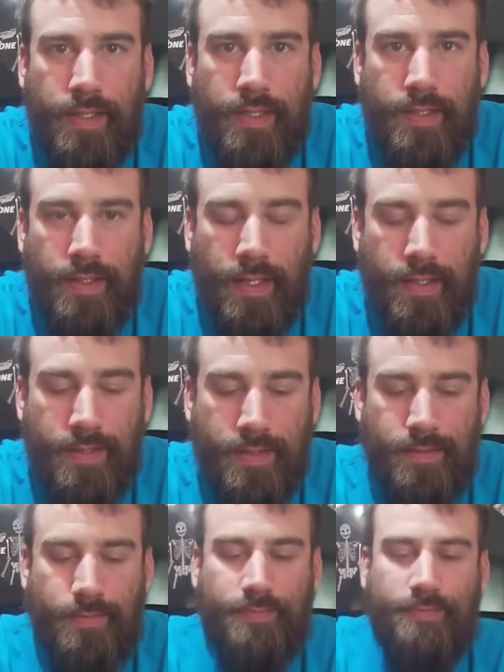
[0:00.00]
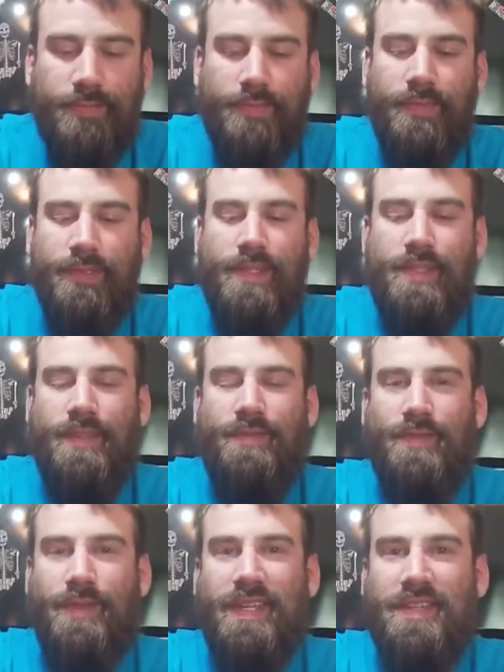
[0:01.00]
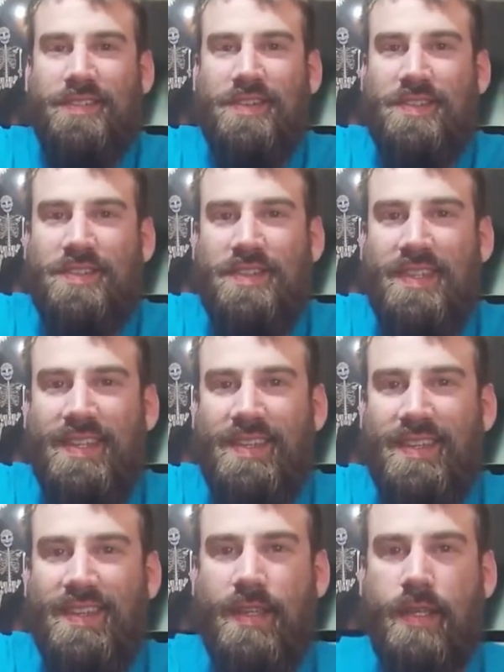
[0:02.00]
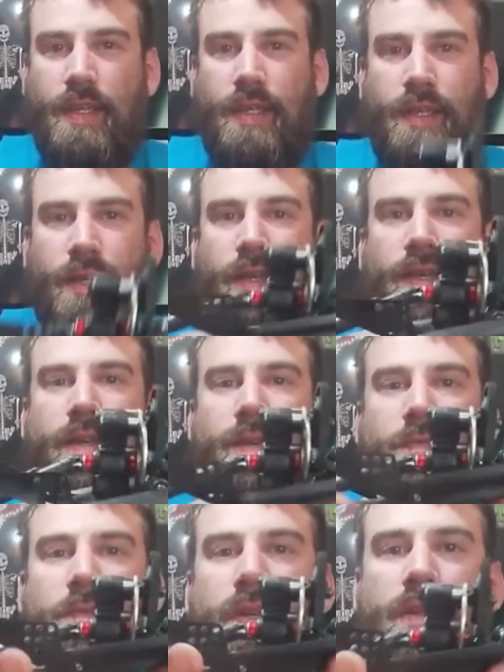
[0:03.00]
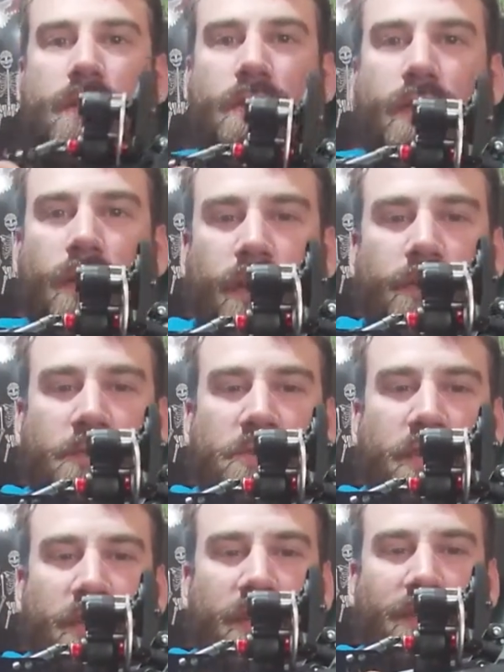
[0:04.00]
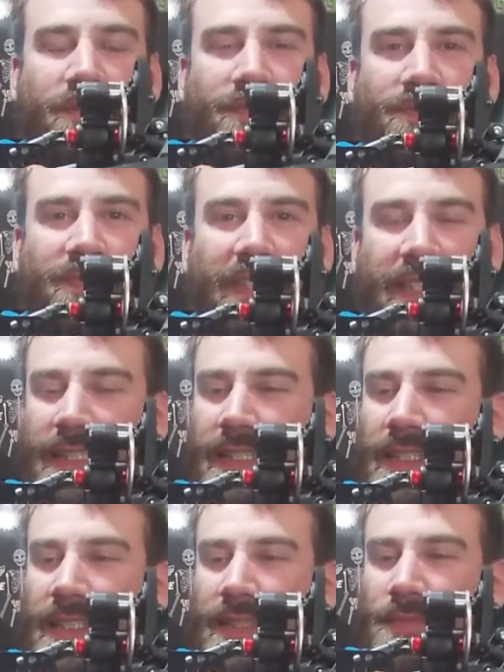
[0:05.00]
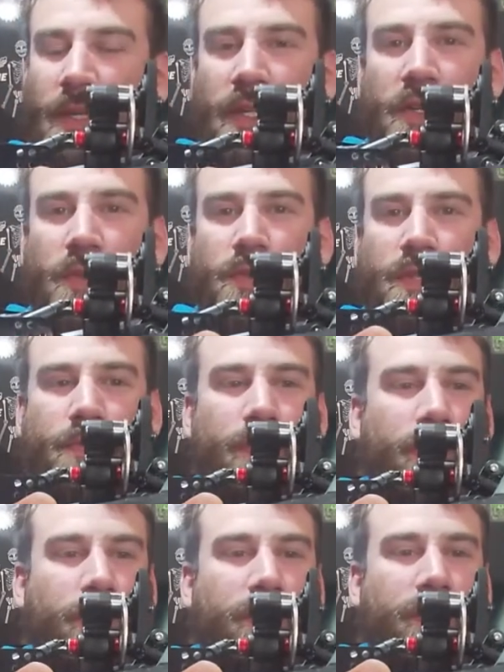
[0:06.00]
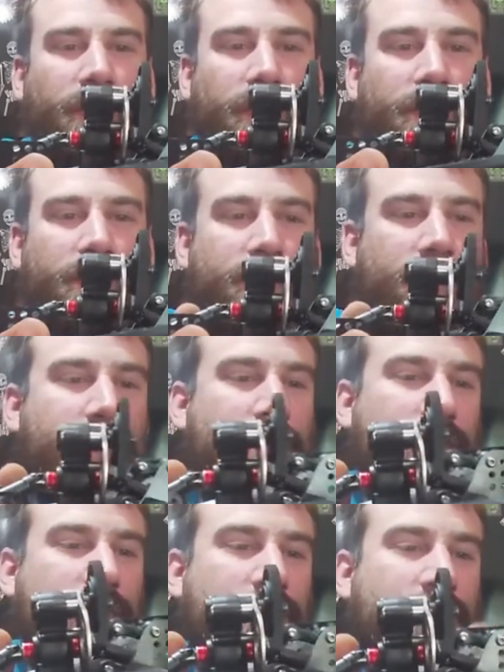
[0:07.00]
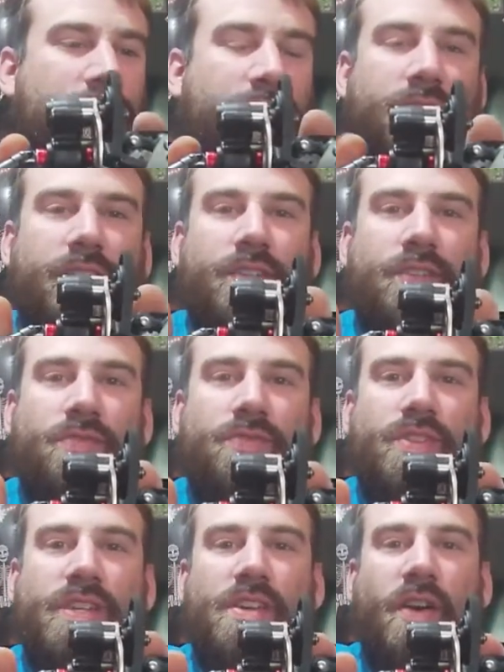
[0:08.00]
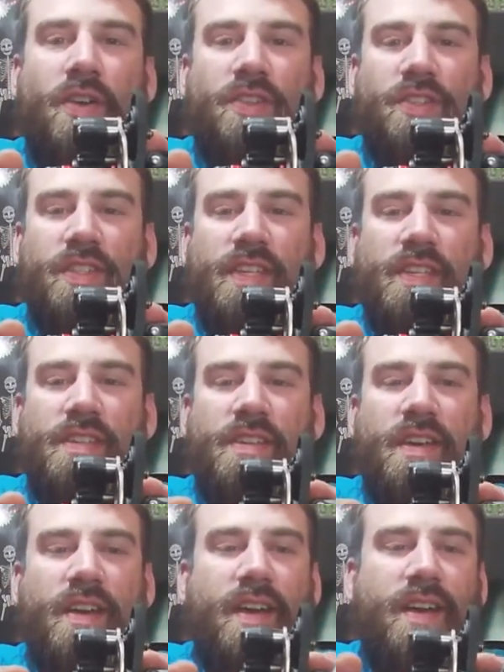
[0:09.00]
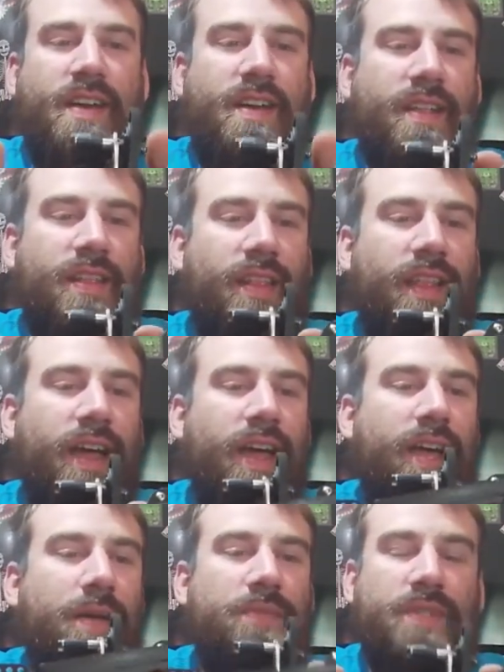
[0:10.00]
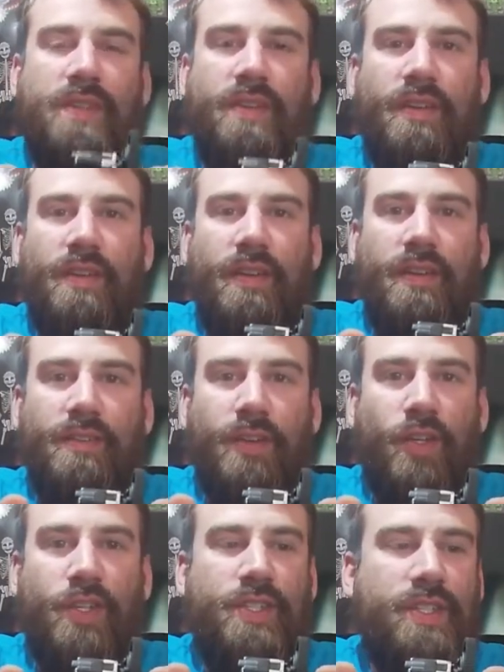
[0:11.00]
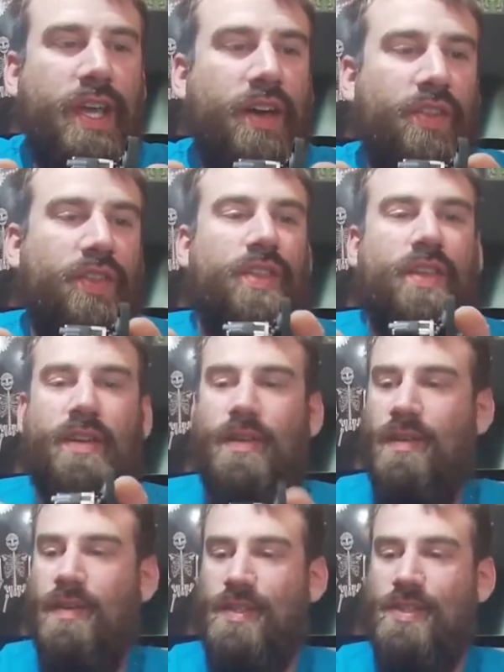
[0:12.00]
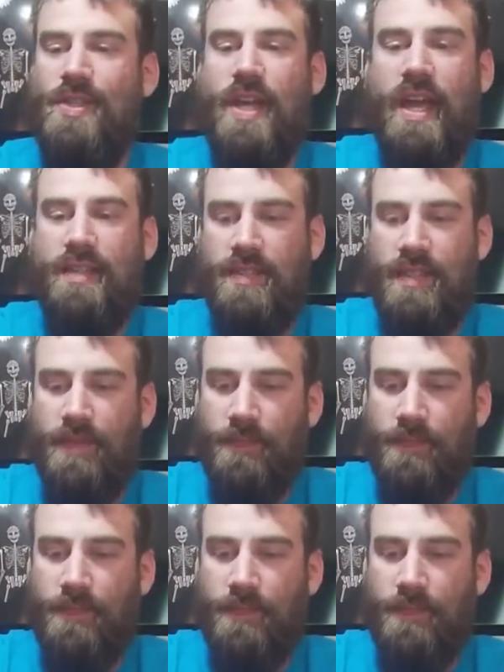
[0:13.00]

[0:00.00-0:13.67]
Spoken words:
Hey guys, Steve from Kells RC. Meet the Dirty Virginian, my newest build. This is the UGRC Labs Dirty South chassis.